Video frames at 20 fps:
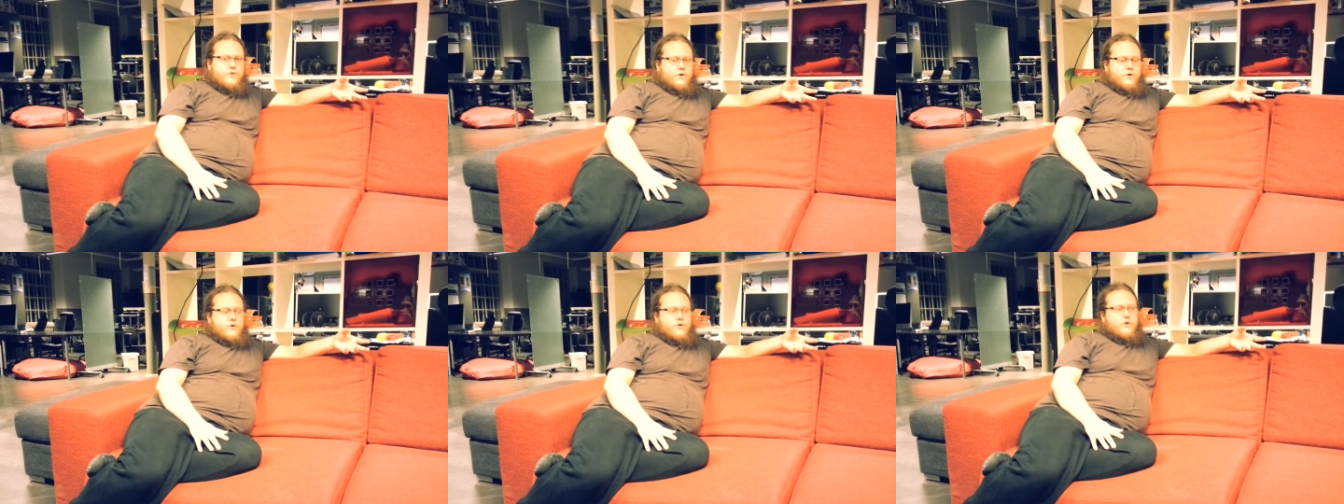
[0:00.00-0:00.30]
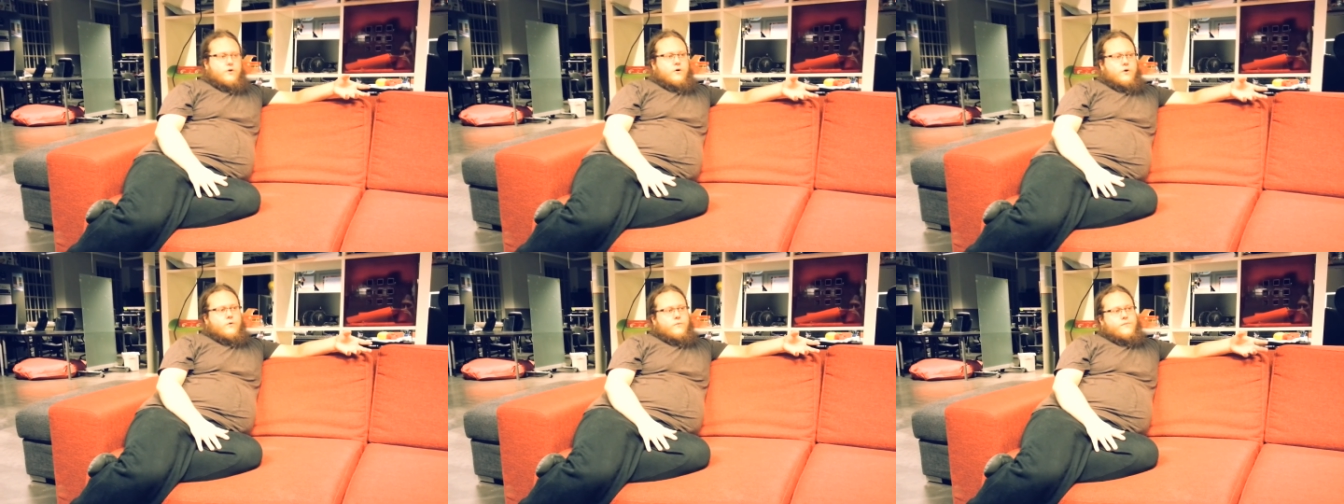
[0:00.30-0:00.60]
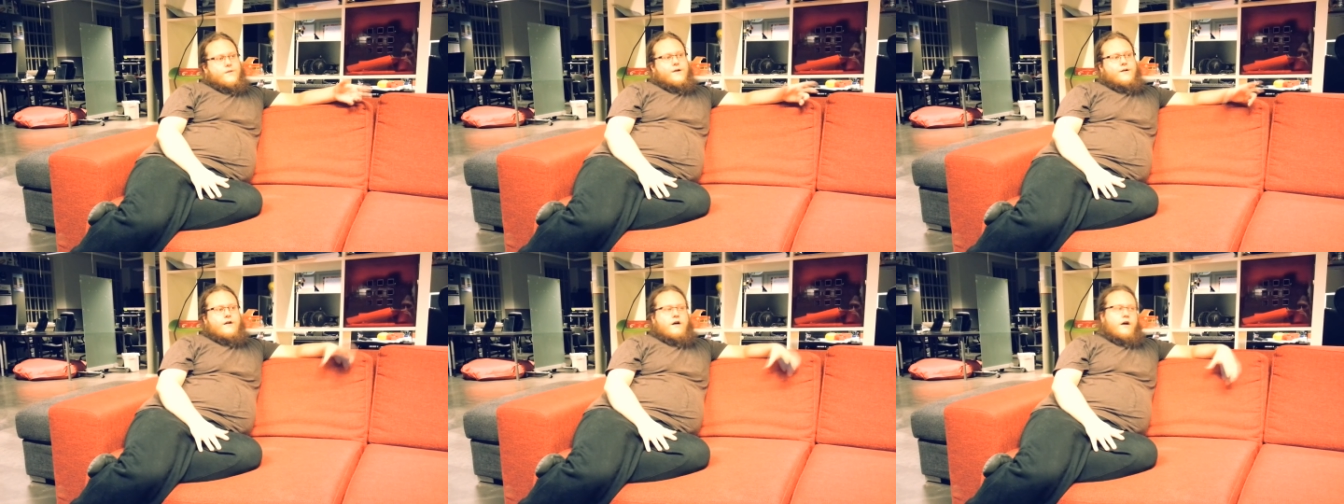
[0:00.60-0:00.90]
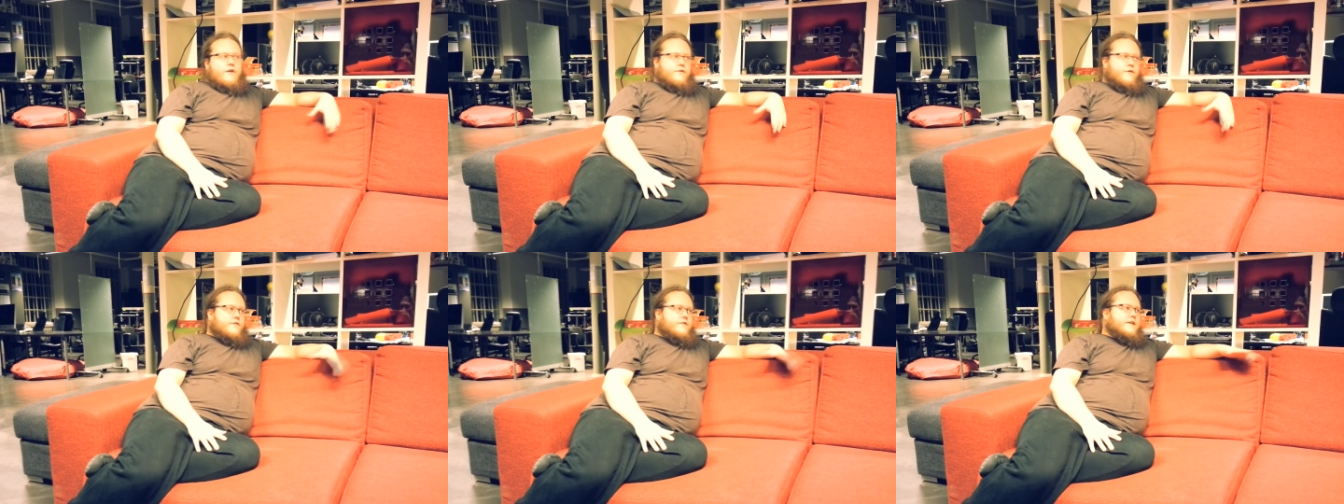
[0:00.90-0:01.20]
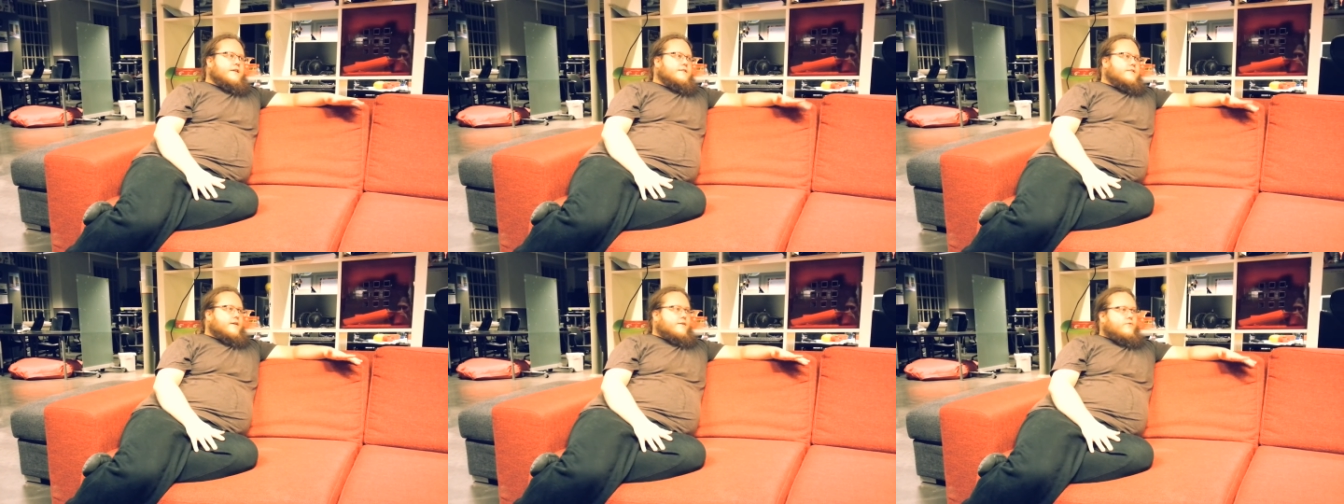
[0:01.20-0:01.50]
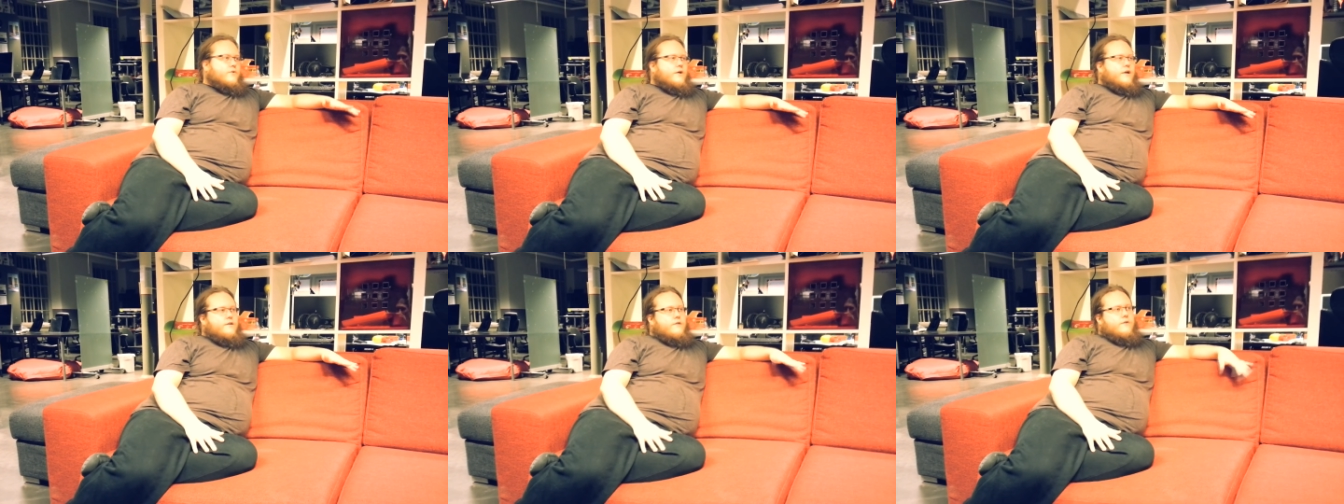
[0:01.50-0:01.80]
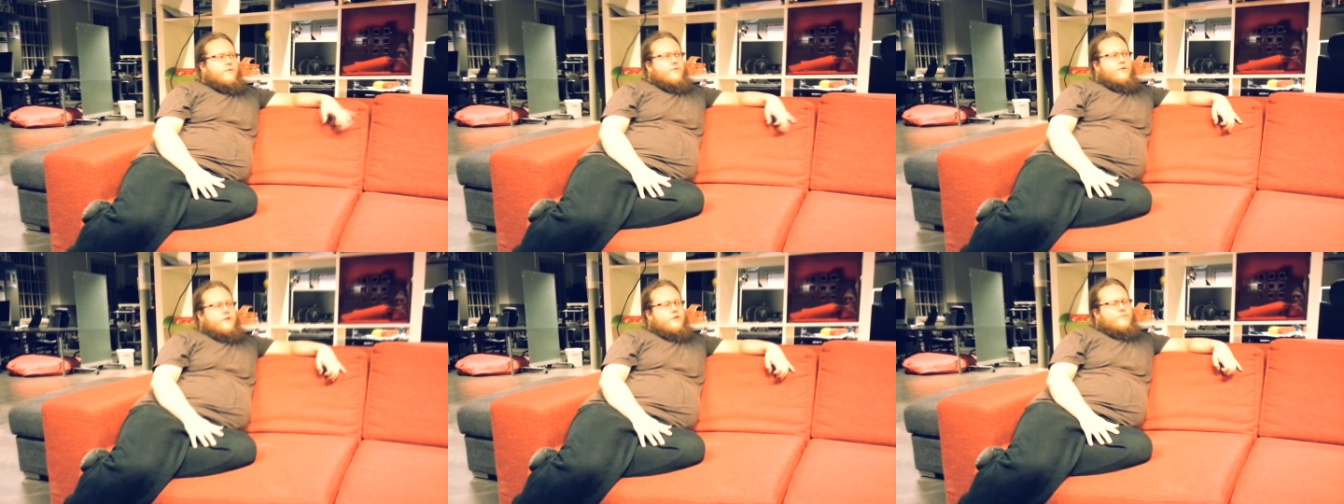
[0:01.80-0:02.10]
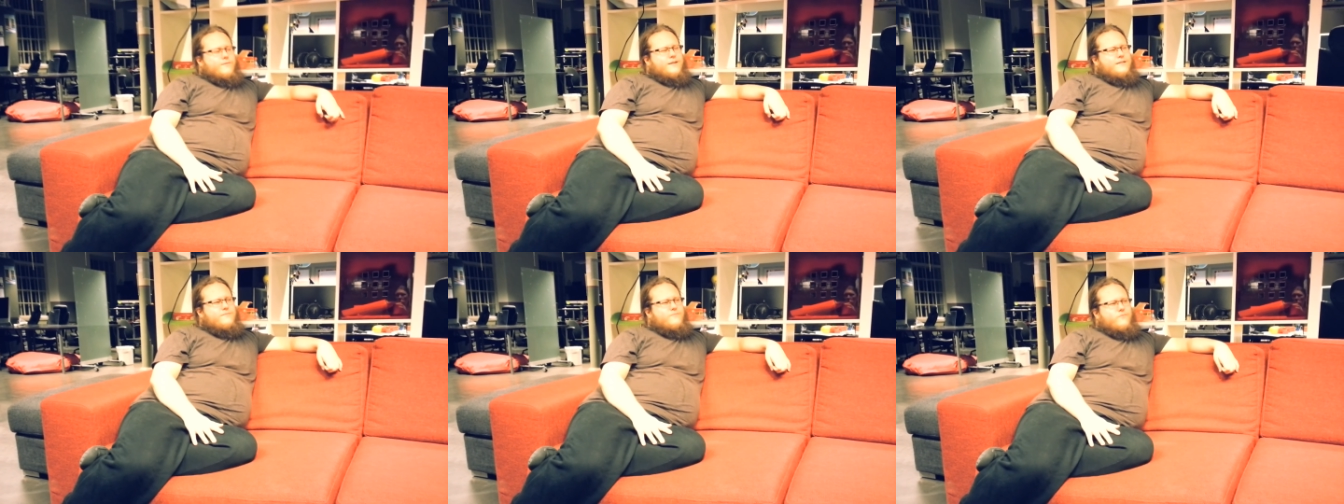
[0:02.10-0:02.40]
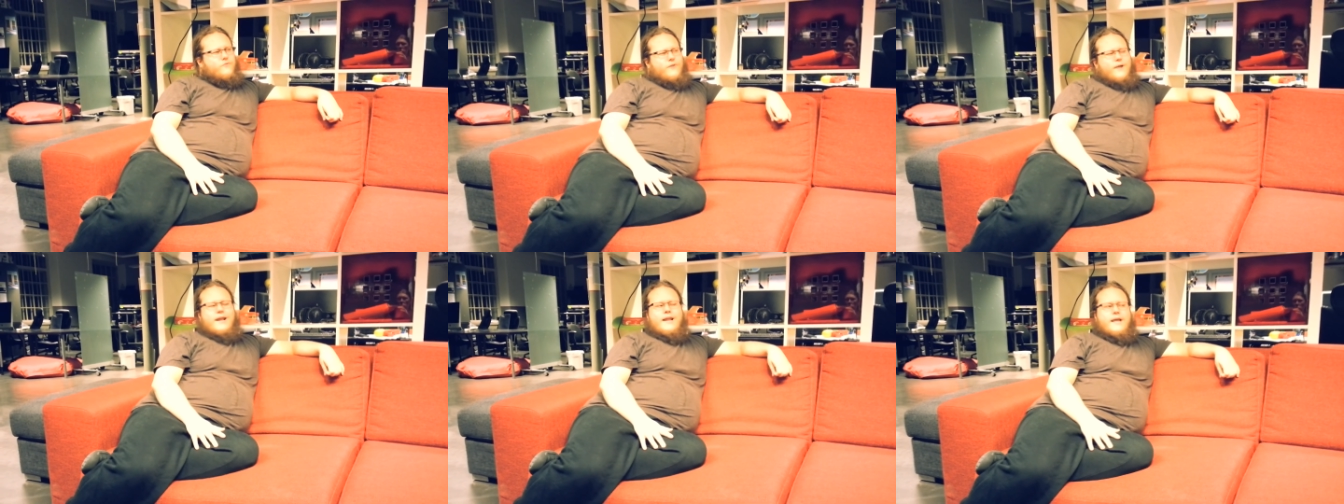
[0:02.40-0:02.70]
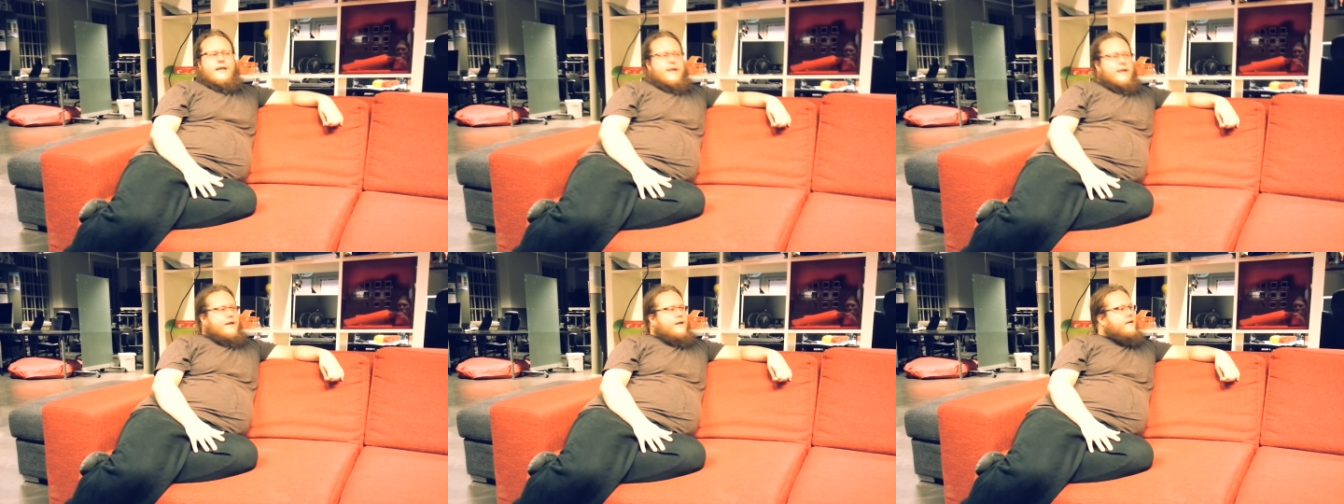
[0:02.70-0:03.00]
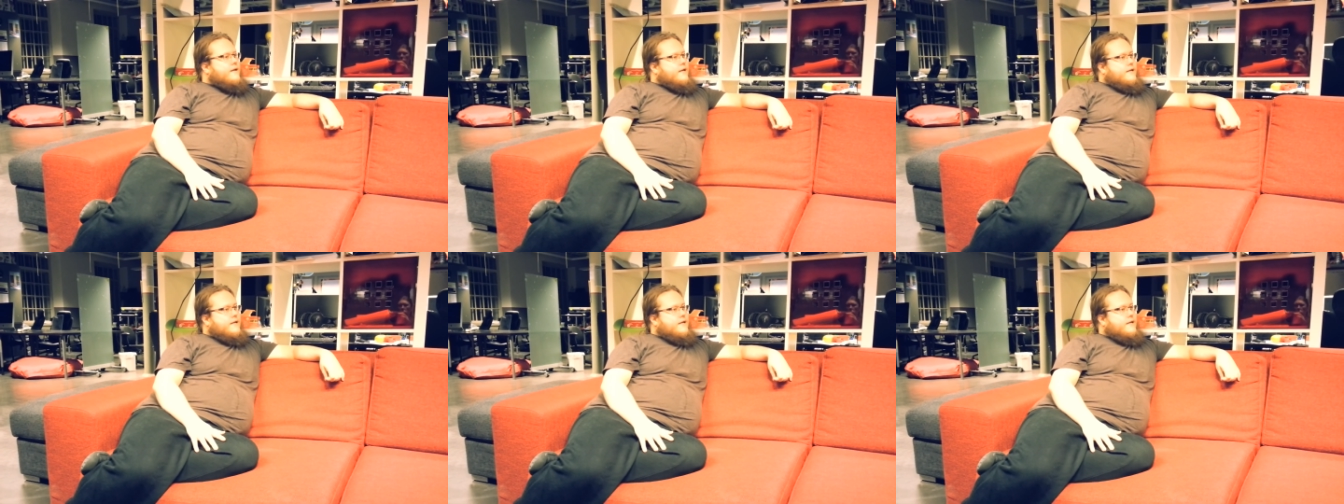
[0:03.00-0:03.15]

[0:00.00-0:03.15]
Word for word: Or uh, there are other things I would like to look into, but really,